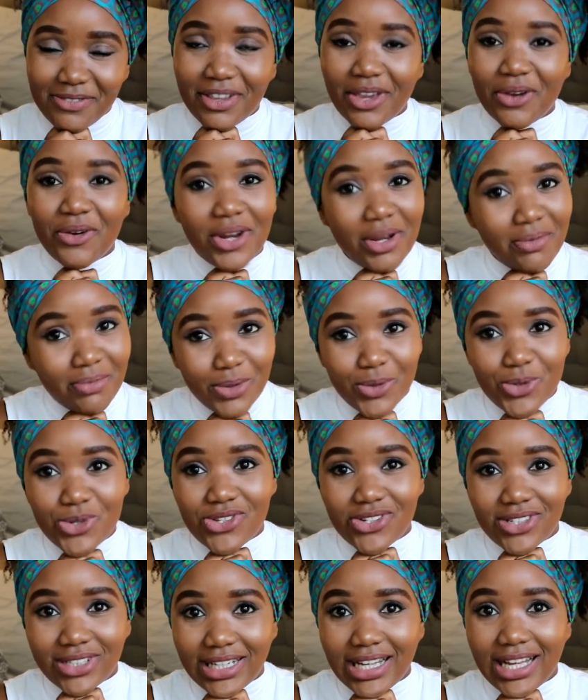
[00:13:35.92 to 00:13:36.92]
very
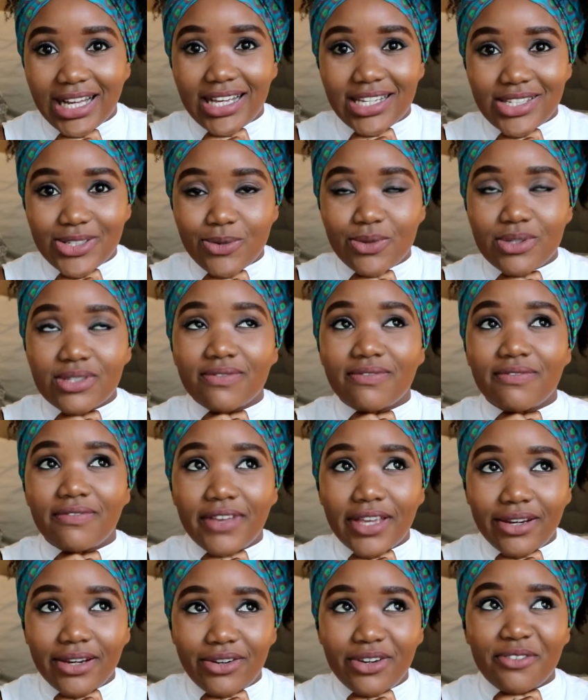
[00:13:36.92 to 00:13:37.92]
emotional, guys. It was
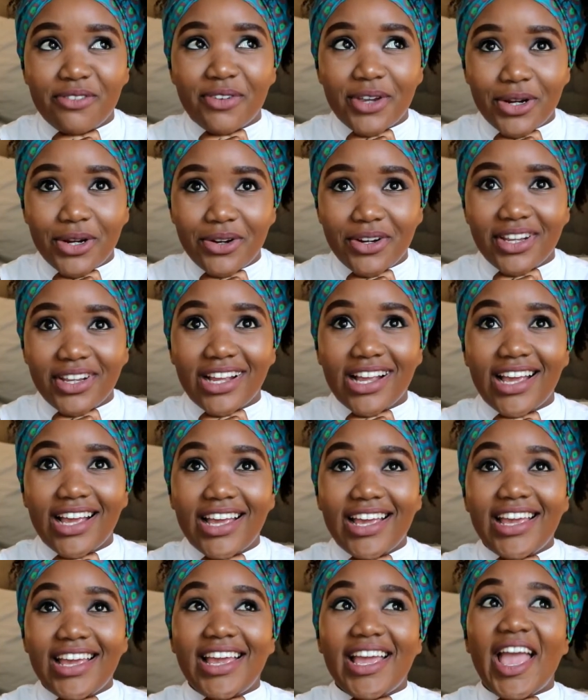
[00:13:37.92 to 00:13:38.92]
very
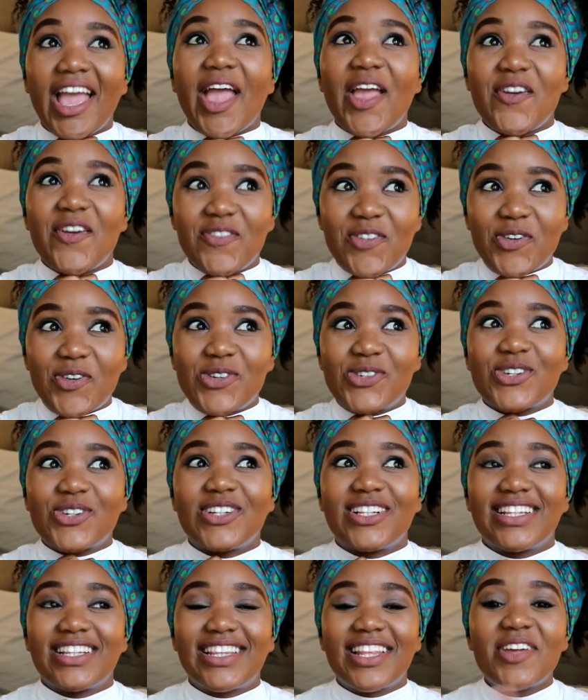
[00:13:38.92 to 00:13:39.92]

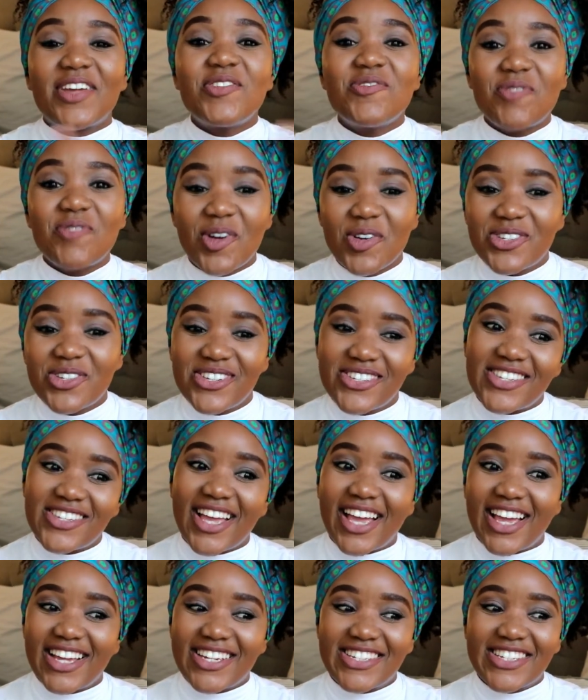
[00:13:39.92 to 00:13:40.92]
emotional. Emotions
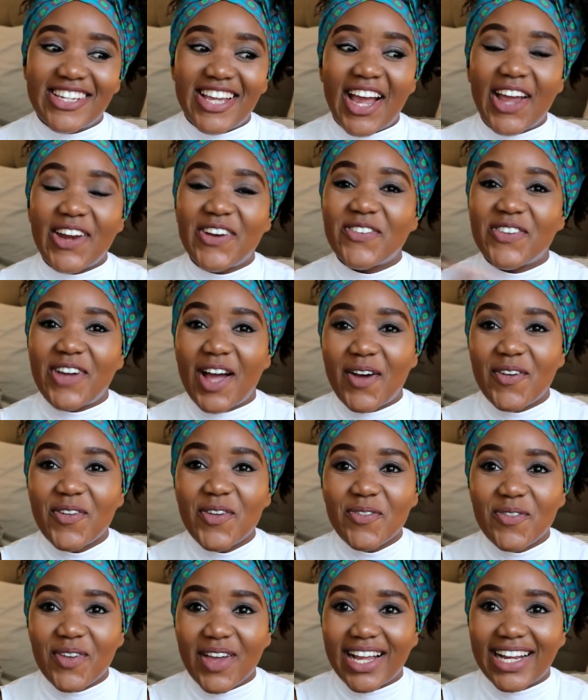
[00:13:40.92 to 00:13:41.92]
are actually kind of
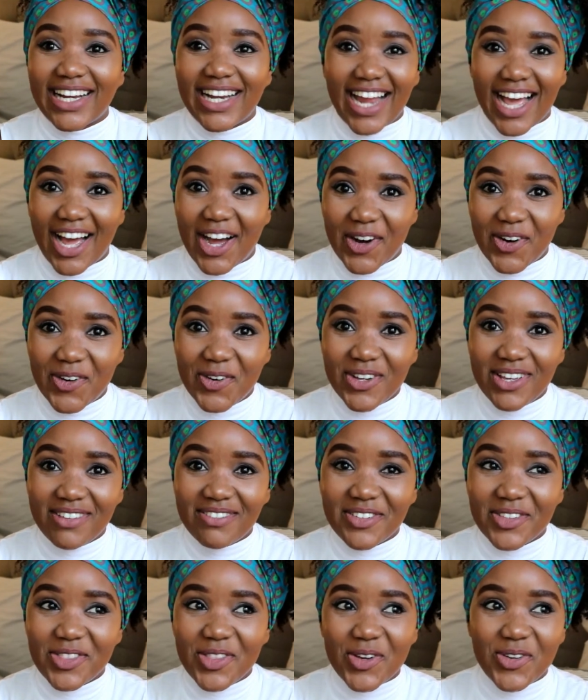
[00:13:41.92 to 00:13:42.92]
coming back now,
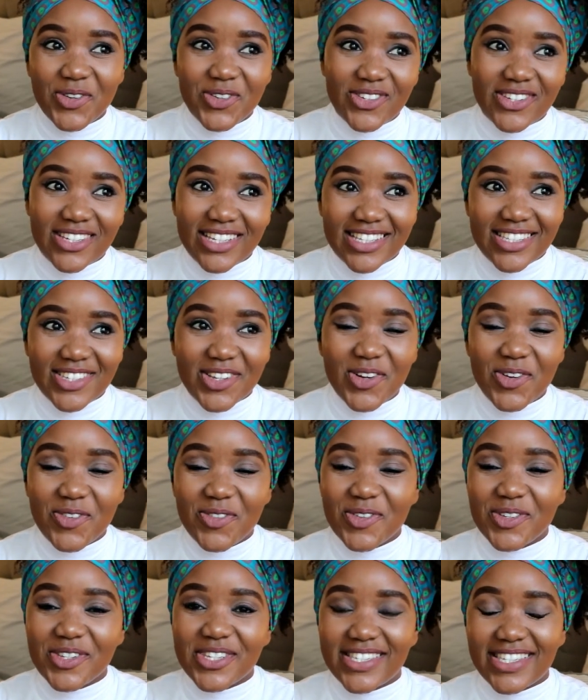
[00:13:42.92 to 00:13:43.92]
even though it's
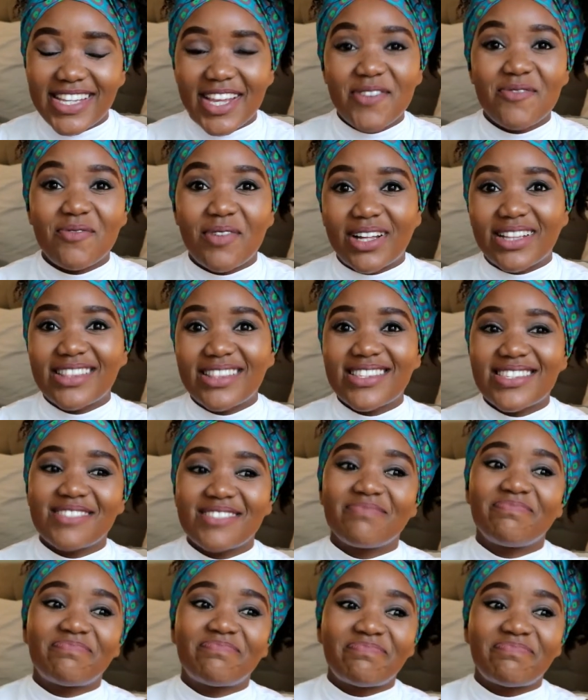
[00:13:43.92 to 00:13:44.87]
almost 10 months